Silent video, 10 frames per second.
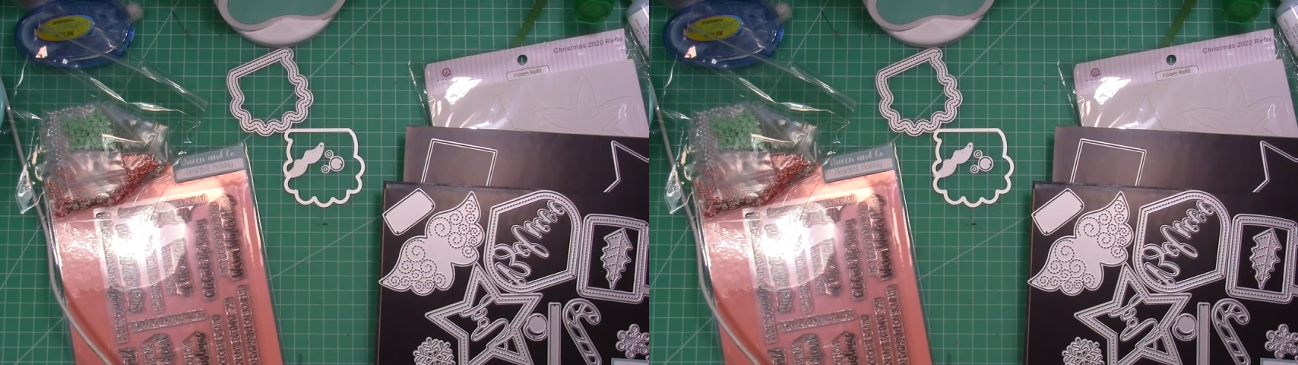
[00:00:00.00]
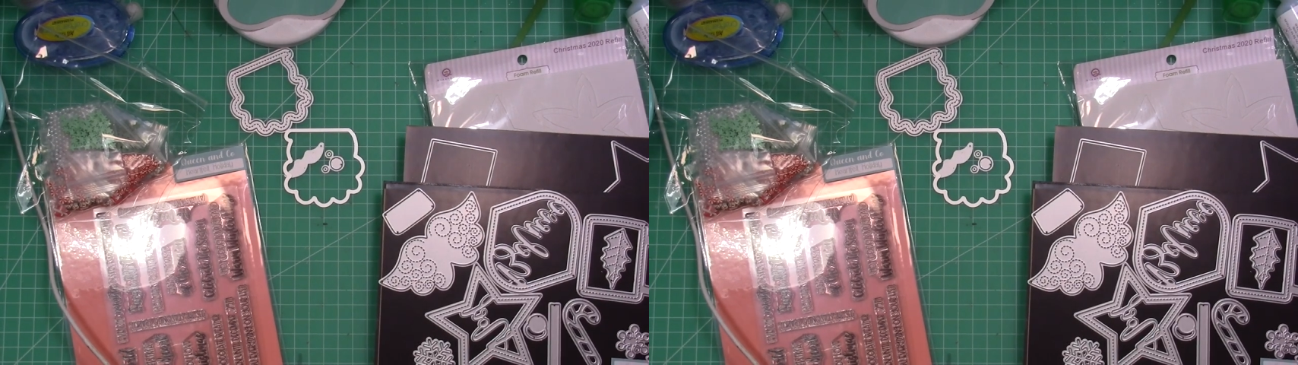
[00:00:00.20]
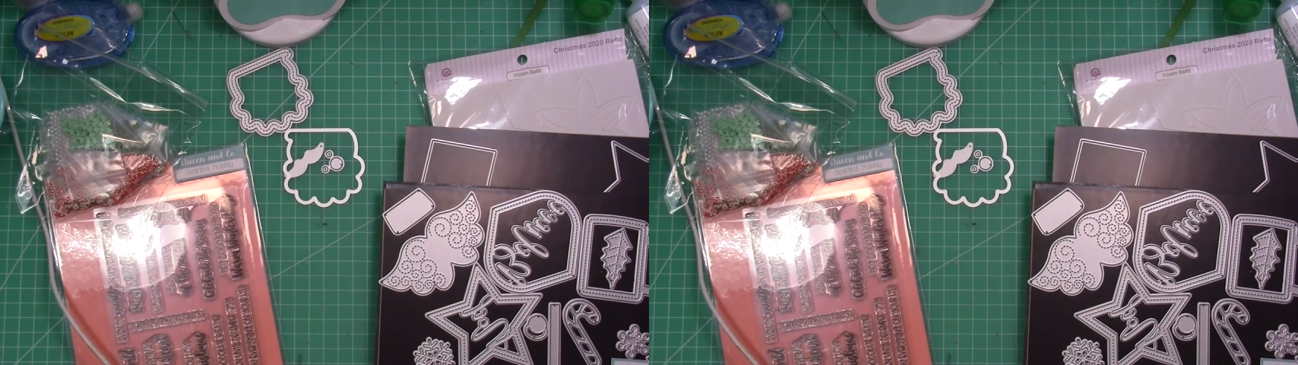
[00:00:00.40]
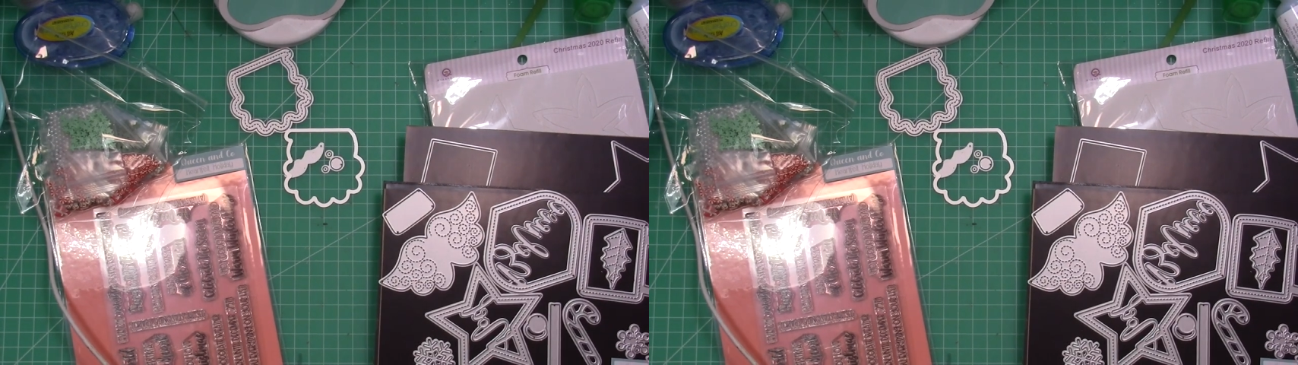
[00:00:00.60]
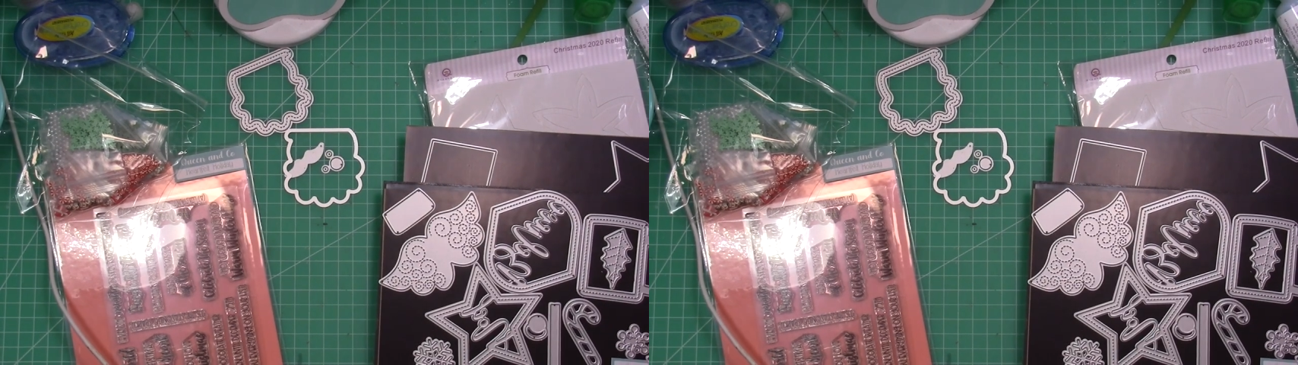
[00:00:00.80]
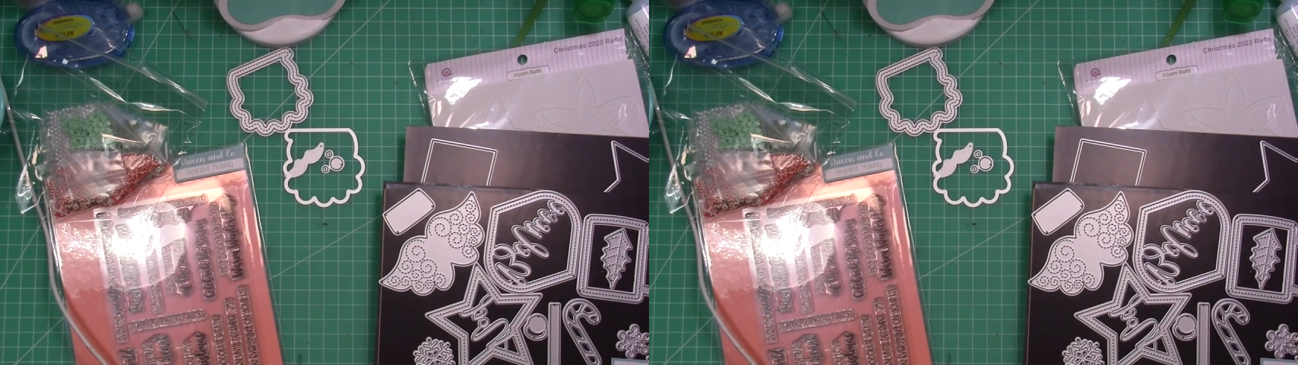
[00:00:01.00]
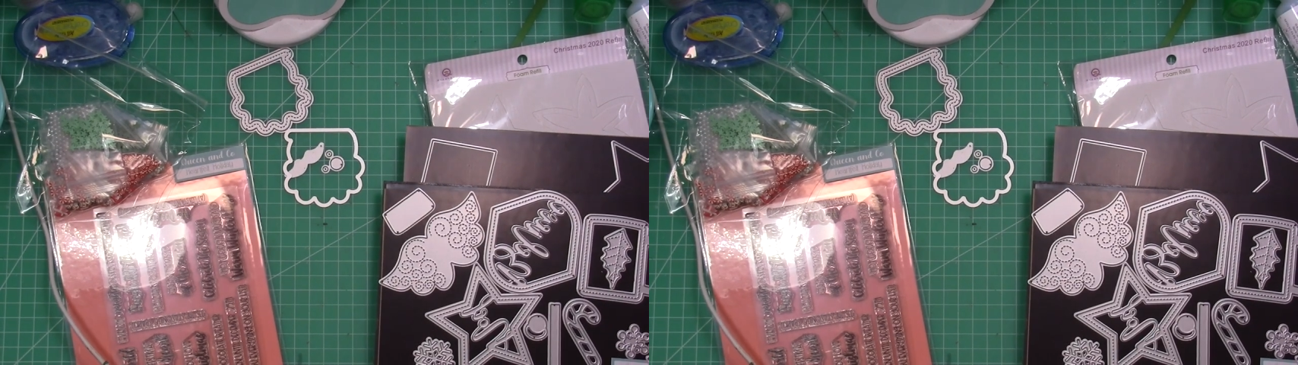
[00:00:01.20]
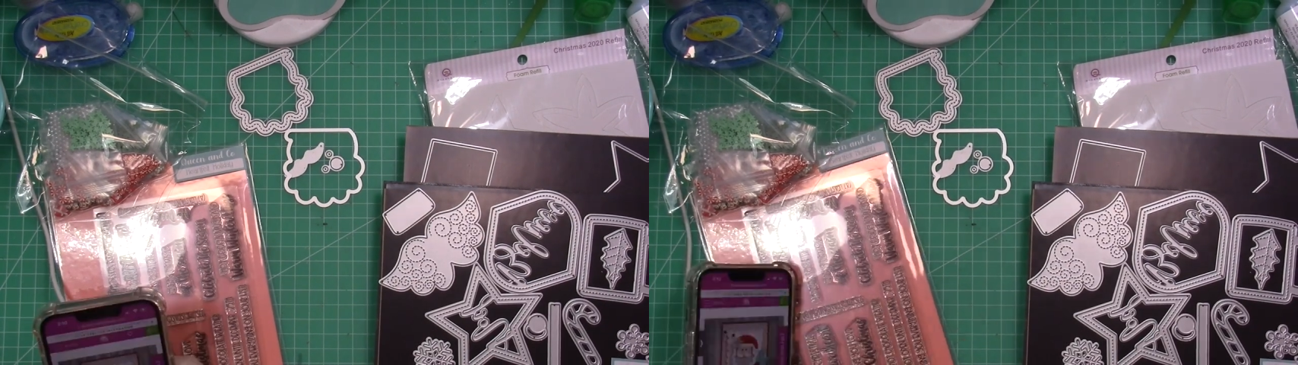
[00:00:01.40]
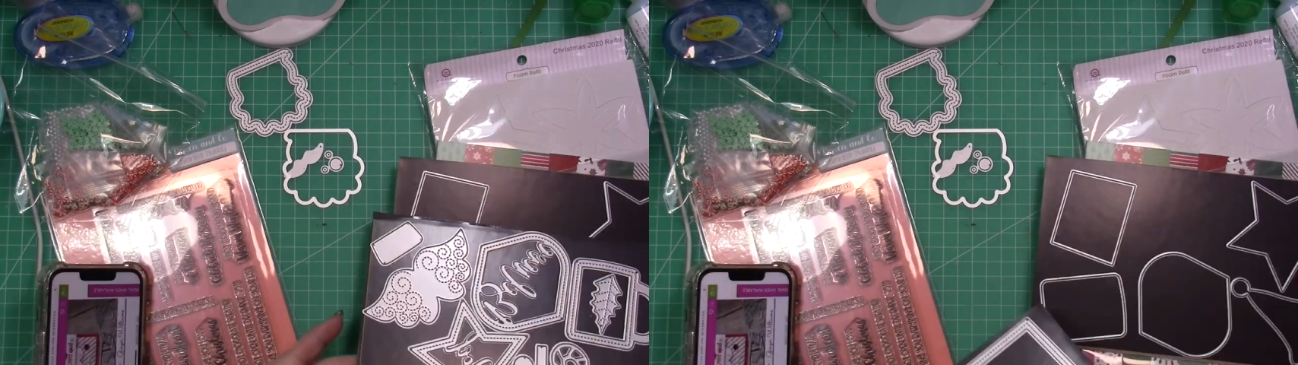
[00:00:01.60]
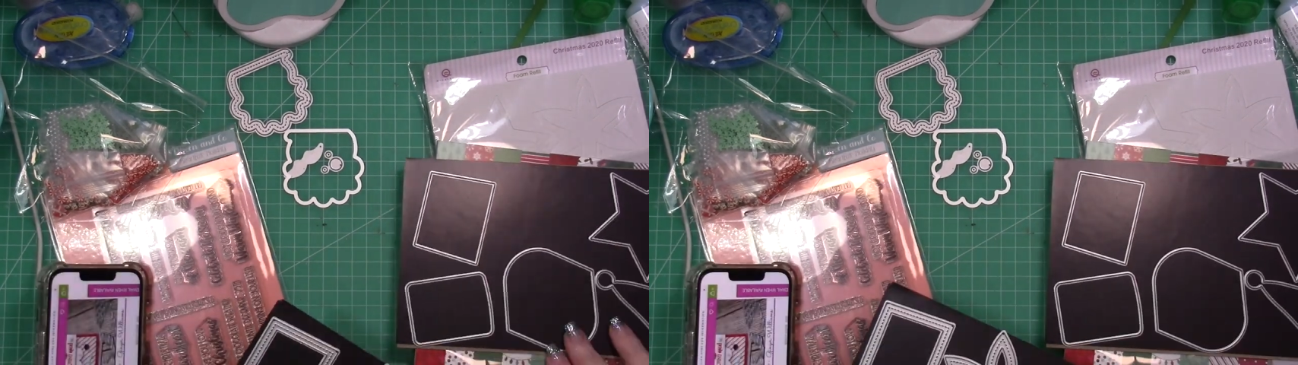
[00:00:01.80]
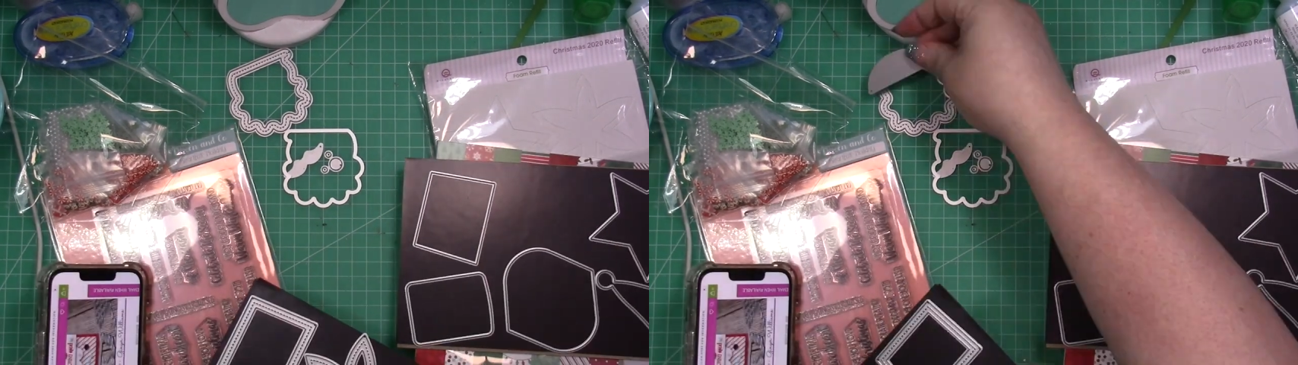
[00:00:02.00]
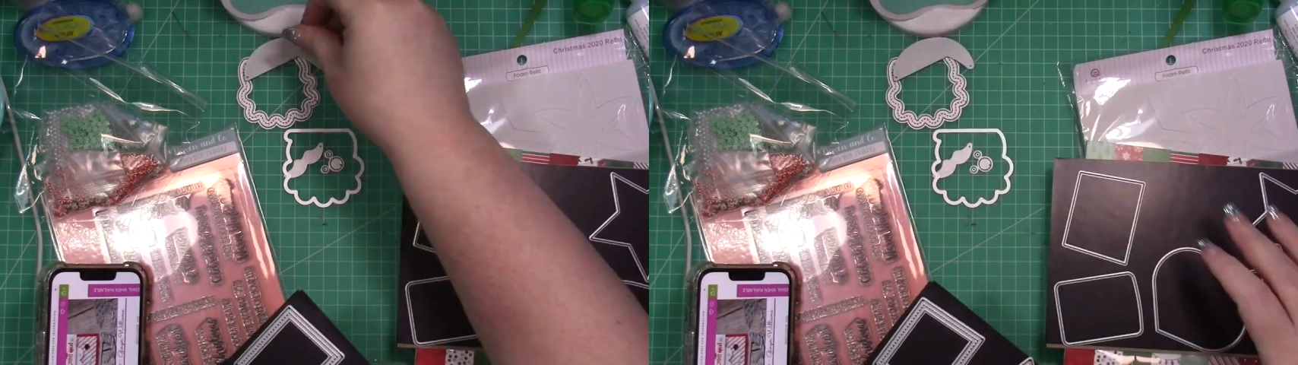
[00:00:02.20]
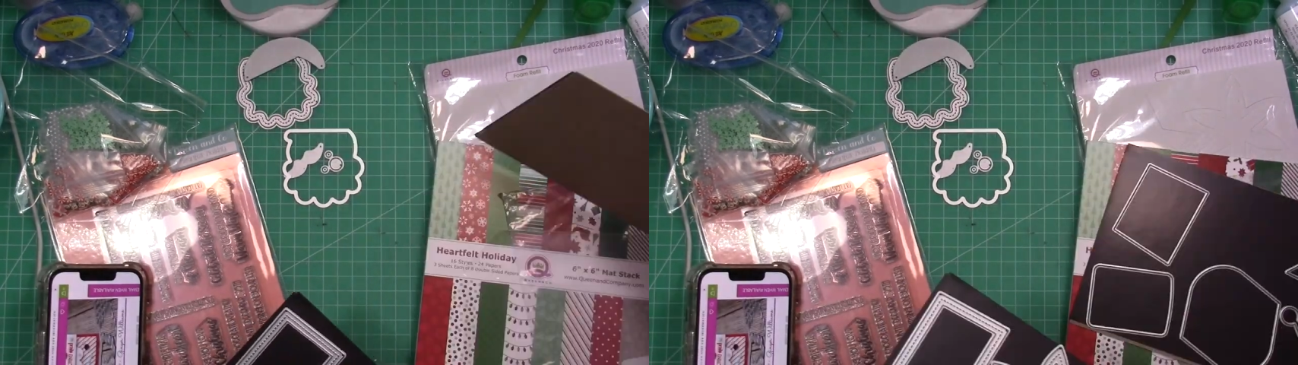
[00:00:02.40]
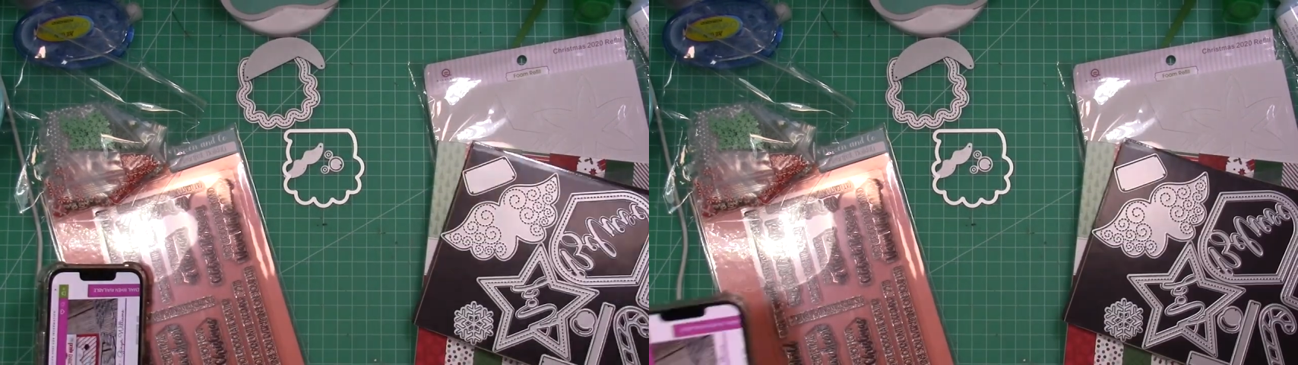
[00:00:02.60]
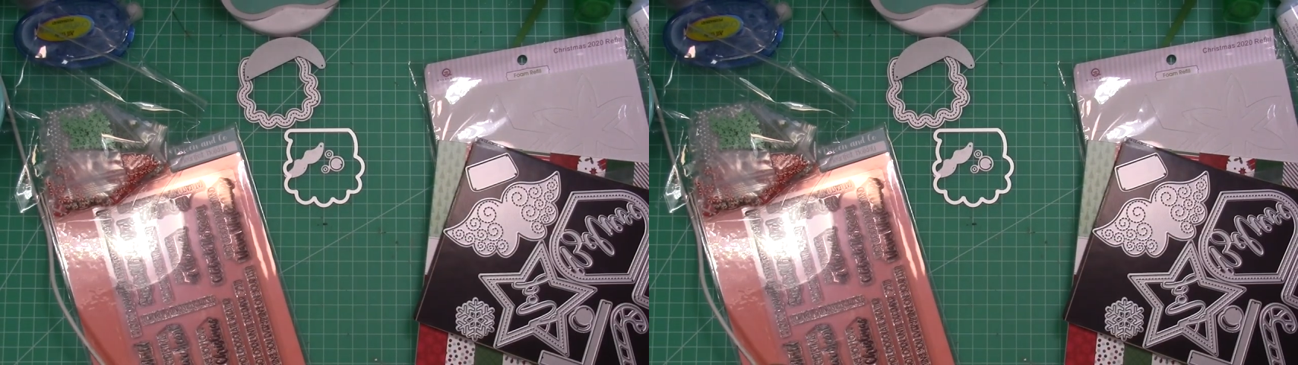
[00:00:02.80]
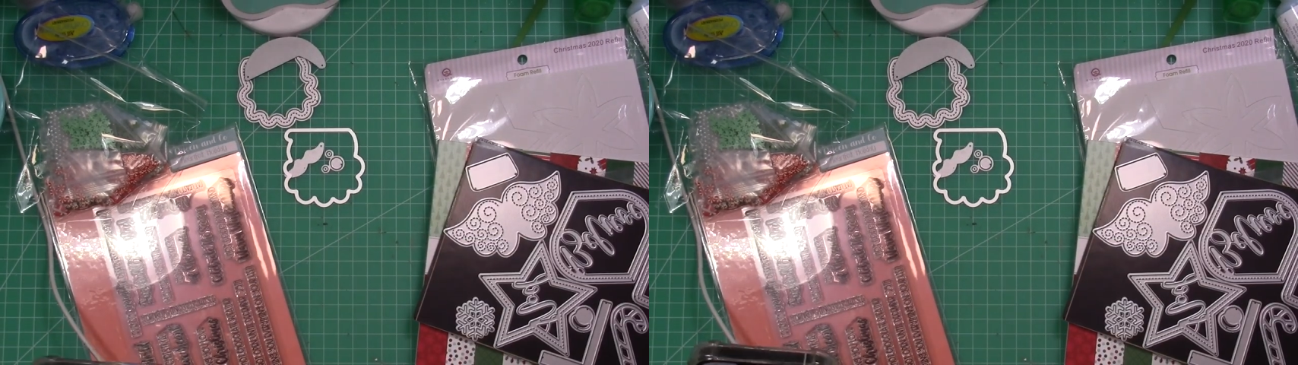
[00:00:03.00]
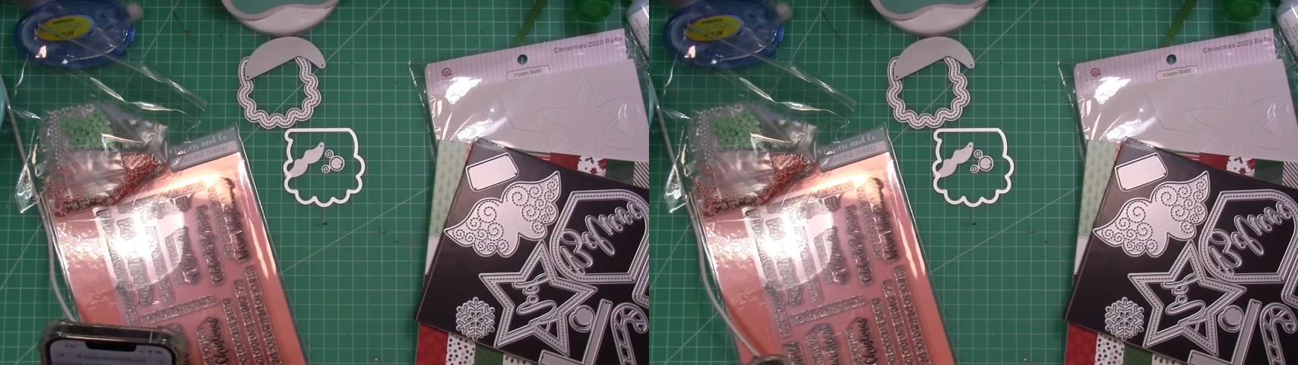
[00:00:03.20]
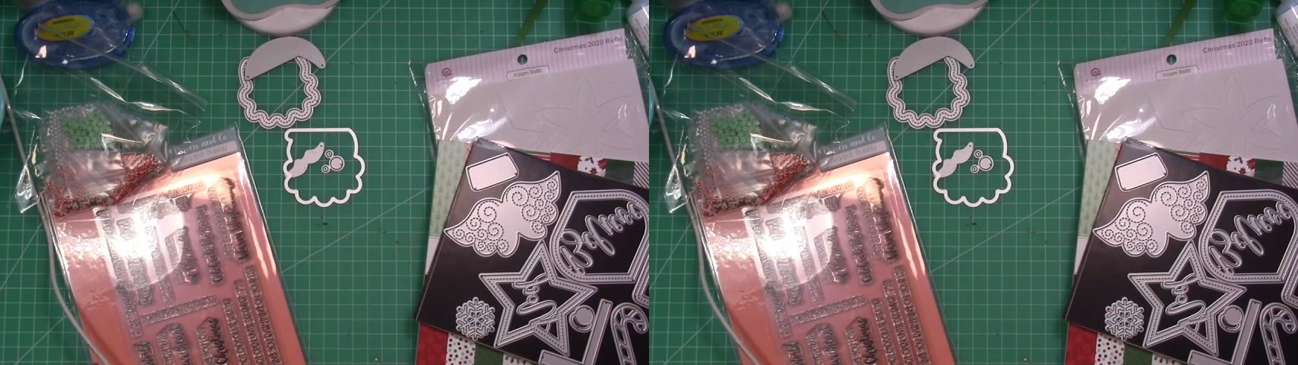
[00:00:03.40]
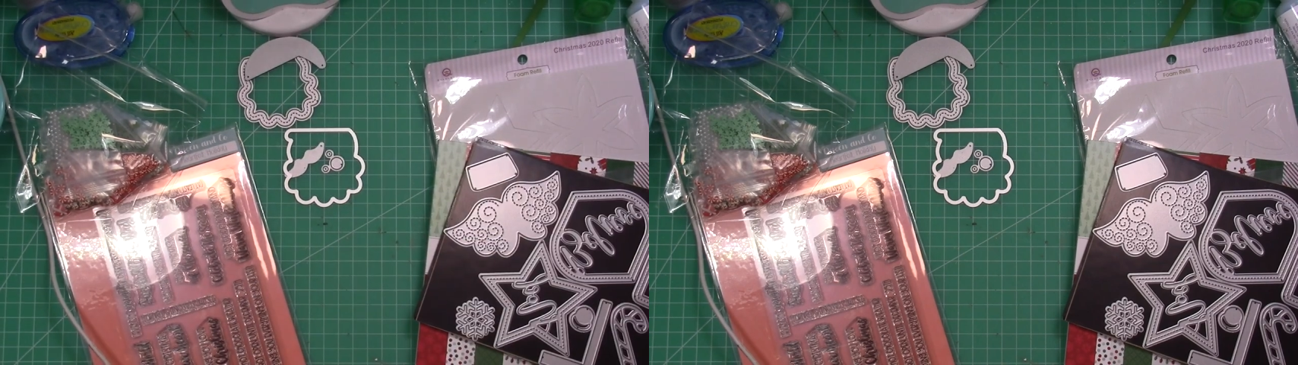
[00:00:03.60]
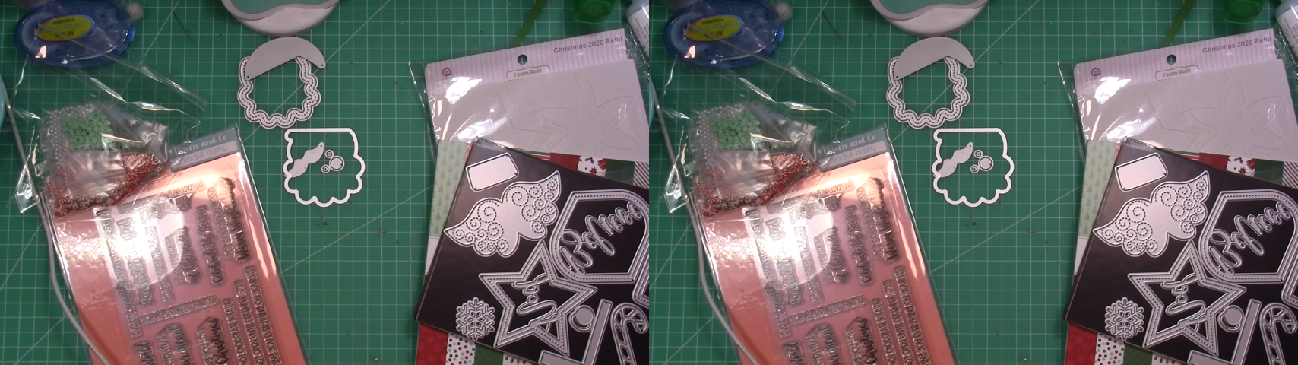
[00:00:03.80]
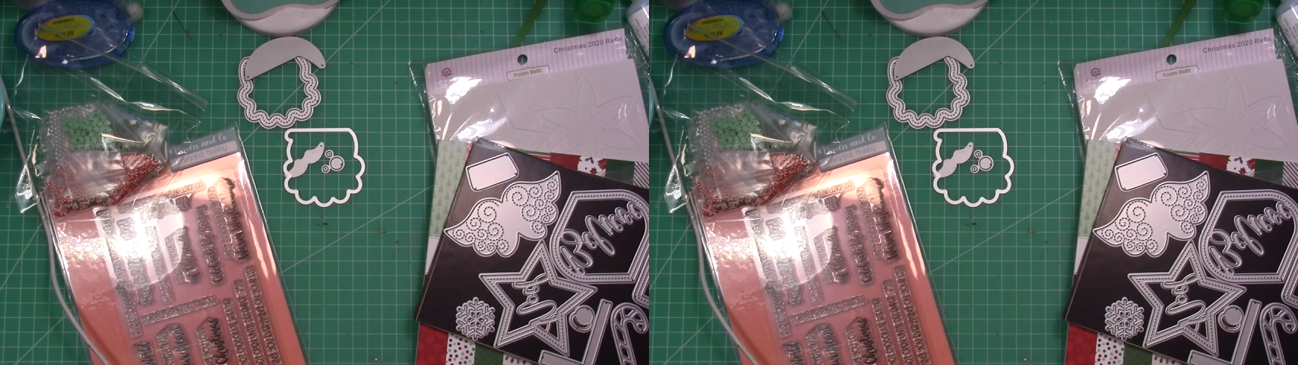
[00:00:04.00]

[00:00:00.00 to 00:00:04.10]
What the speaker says: Nobody's mouth can be seen.